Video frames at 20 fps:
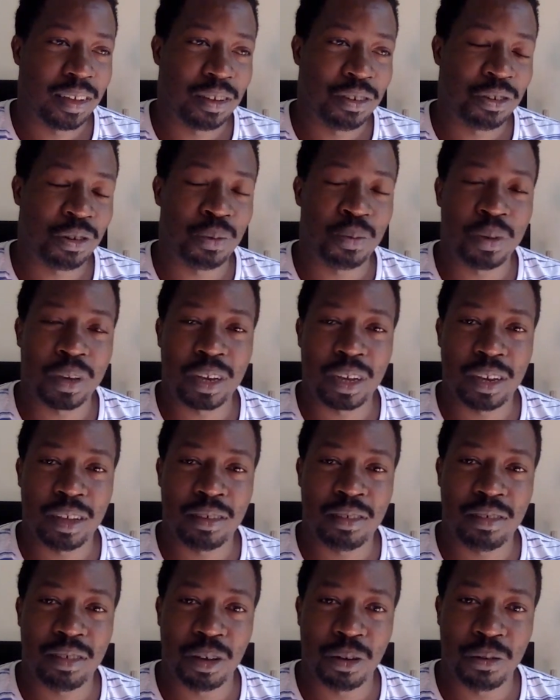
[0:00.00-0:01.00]
topic in
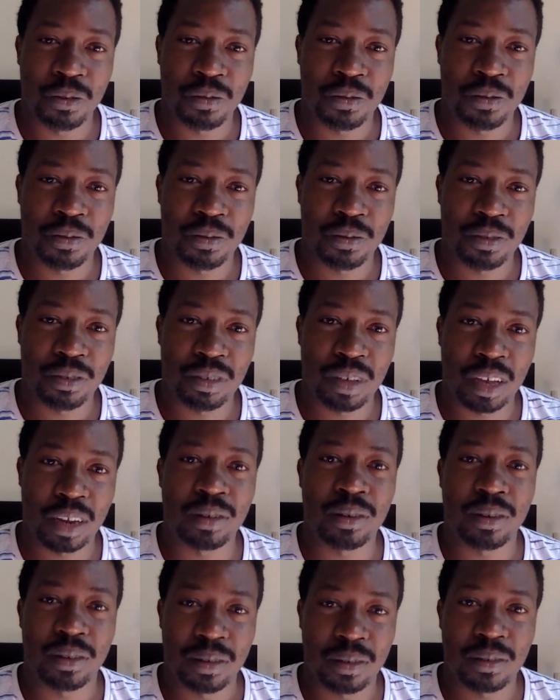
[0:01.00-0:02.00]
itself. So I
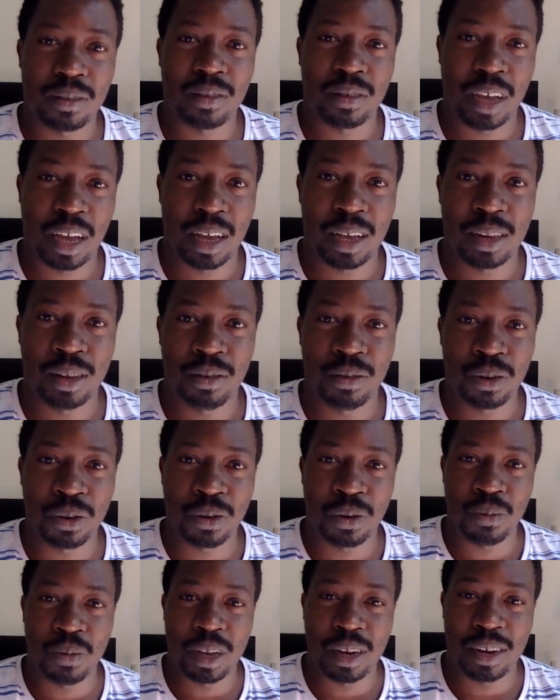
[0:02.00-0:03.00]
highly
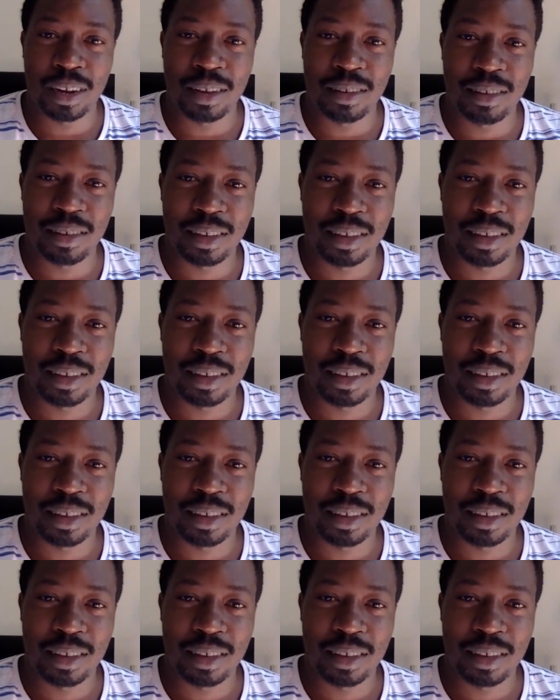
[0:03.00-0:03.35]
recommend it.